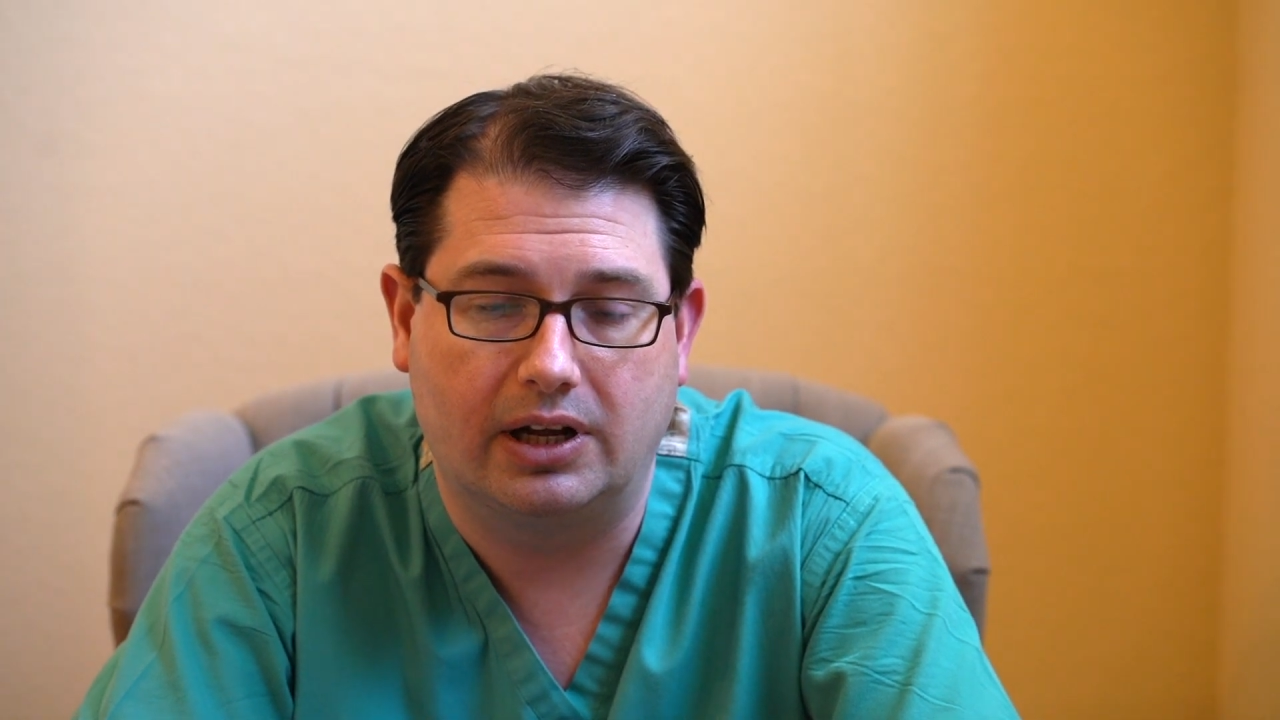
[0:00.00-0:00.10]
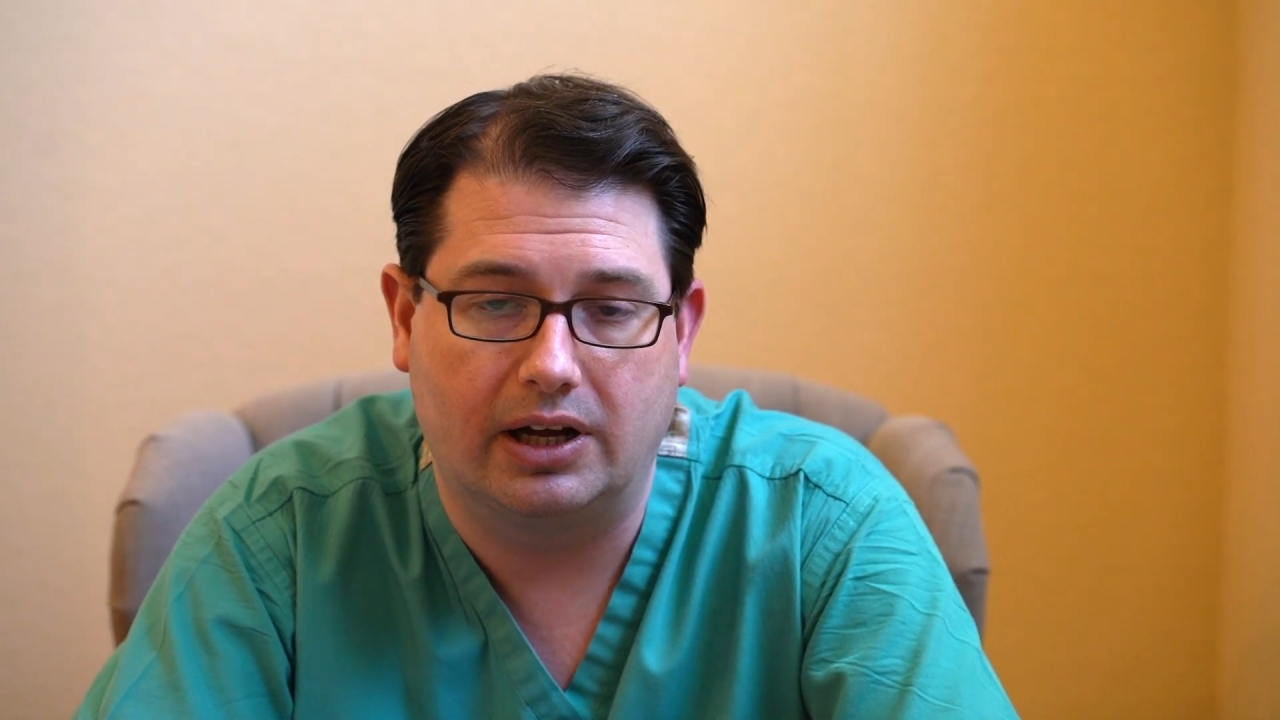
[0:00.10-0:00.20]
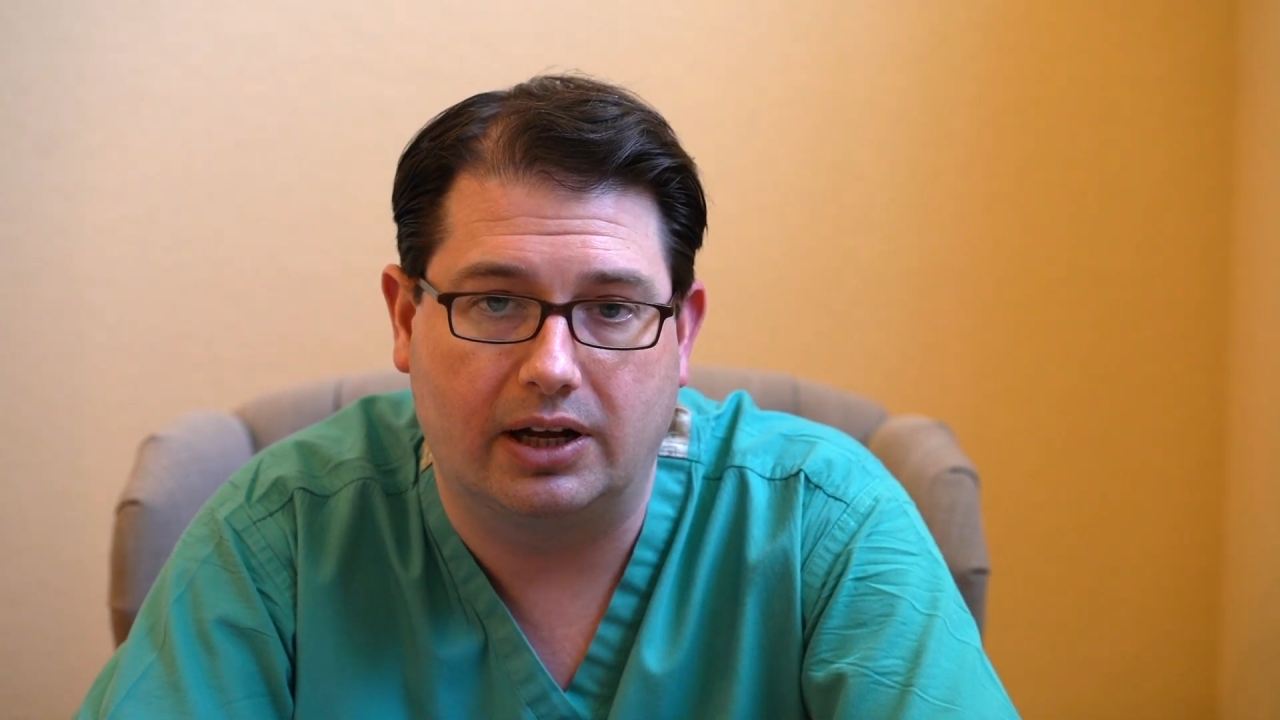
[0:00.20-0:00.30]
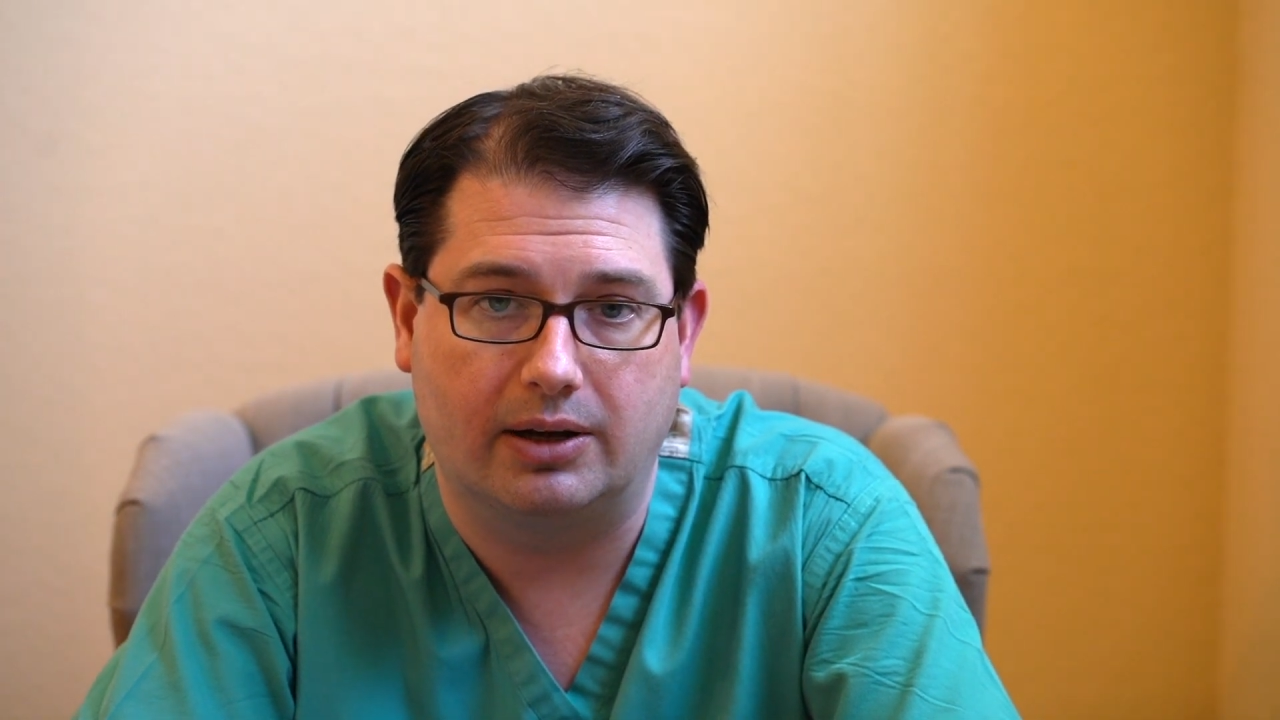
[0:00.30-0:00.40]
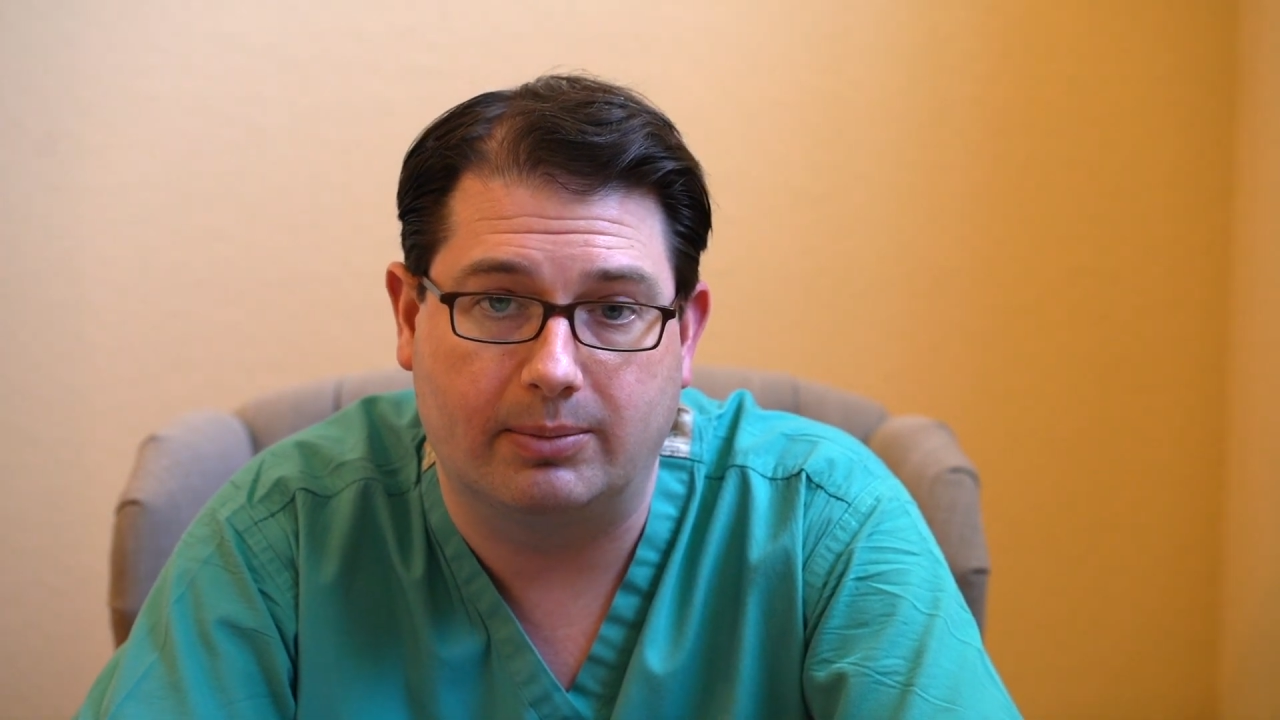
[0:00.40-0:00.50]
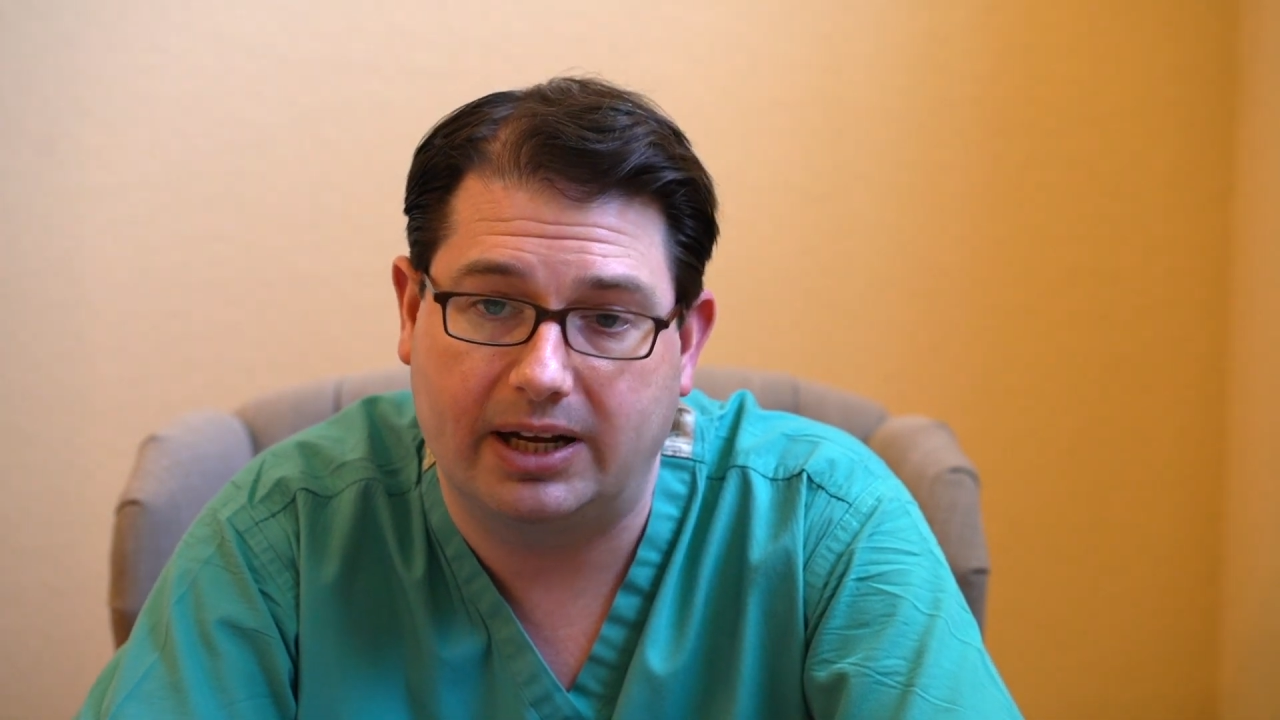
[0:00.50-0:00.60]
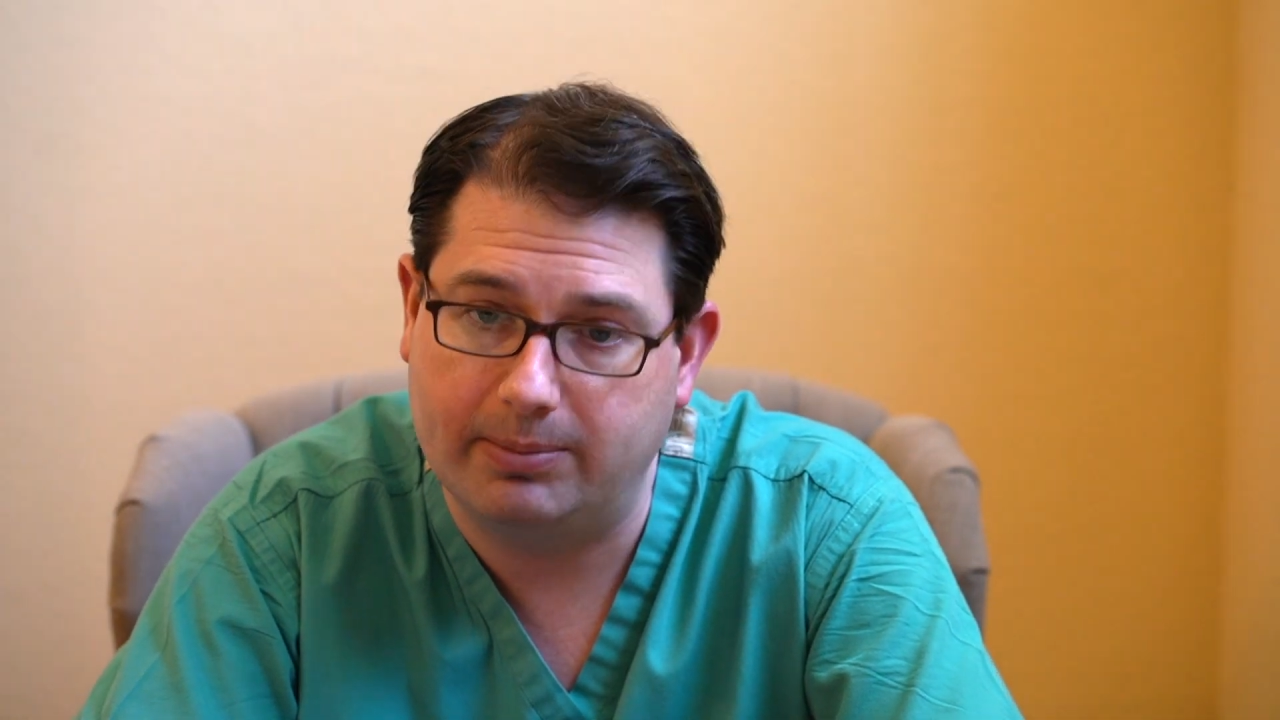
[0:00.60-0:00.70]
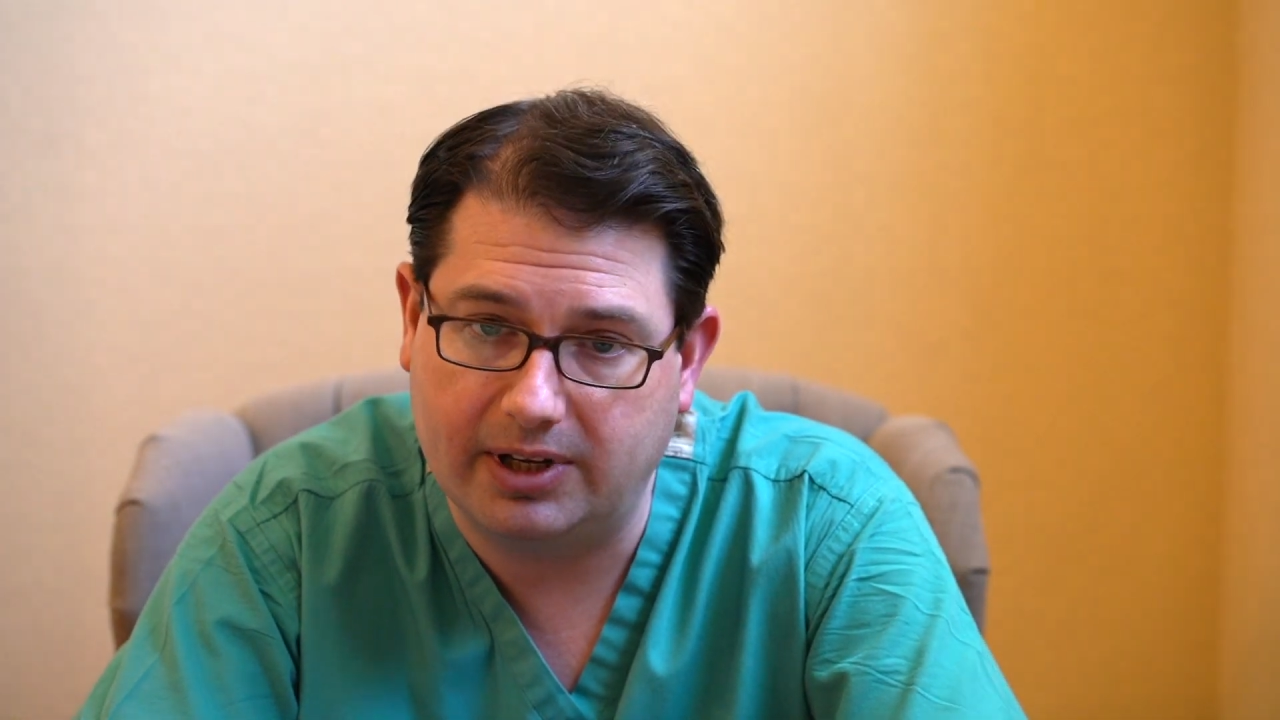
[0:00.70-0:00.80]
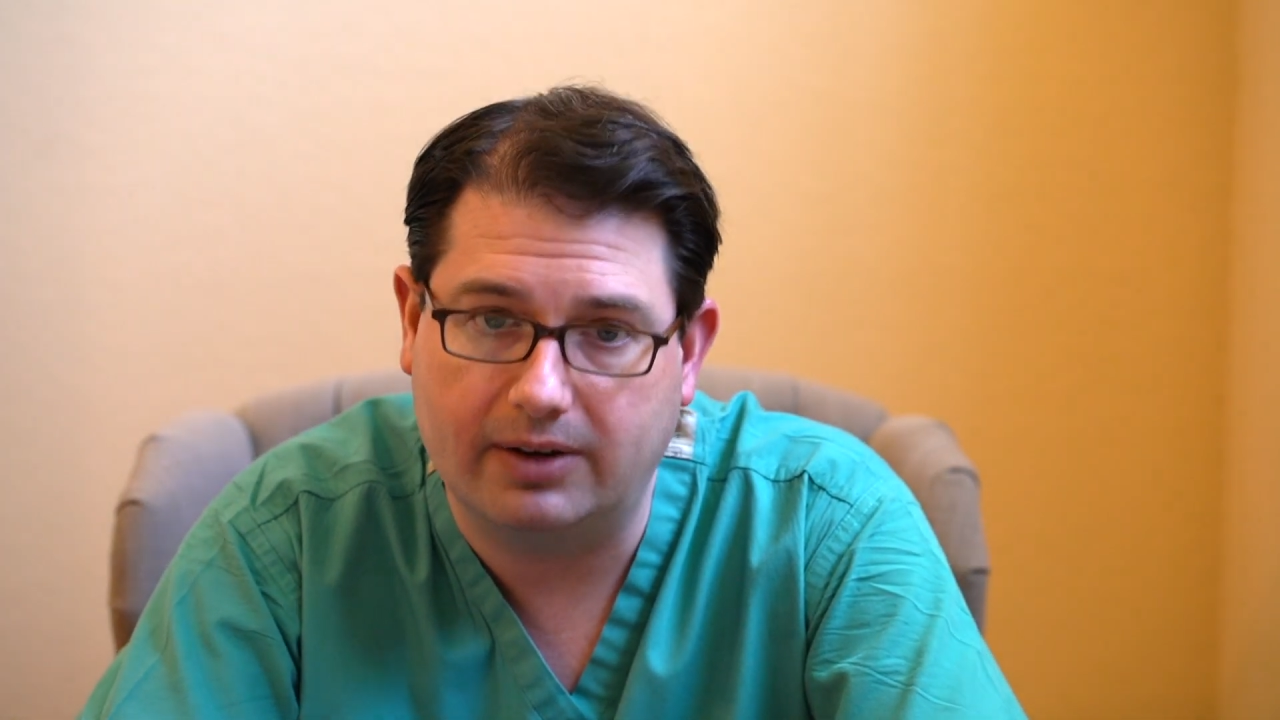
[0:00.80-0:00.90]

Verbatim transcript: uh, might be